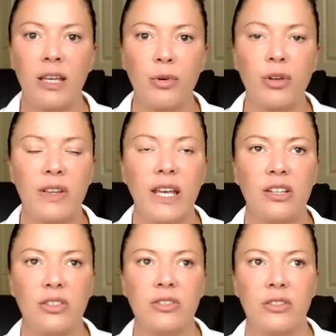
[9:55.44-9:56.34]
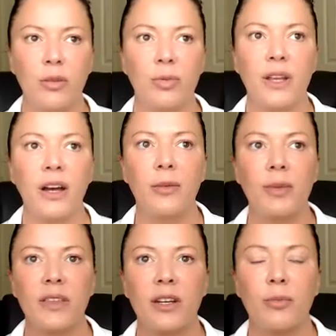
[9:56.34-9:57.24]
ebook and they can just open that up. Yeah,
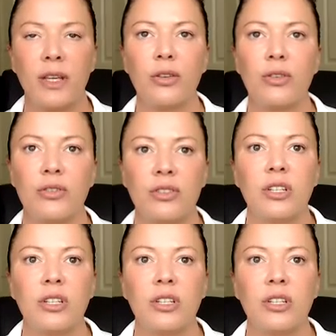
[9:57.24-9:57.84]
that'll be good.